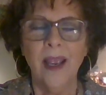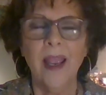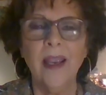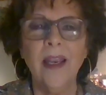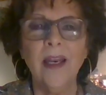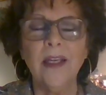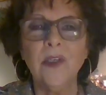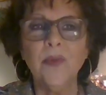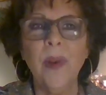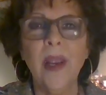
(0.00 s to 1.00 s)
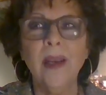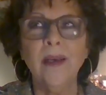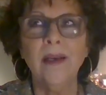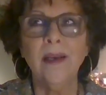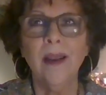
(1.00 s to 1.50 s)
it can
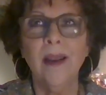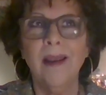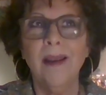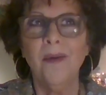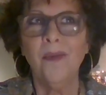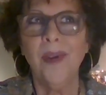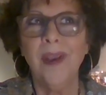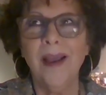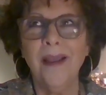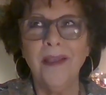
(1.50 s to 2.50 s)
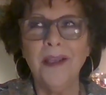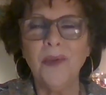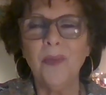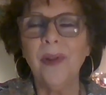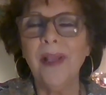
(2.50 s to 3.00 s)
expand beyond
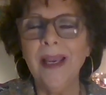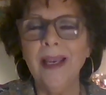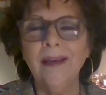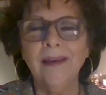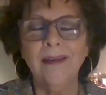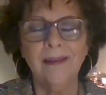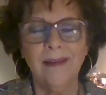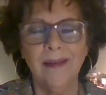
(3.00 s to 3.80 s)
this plane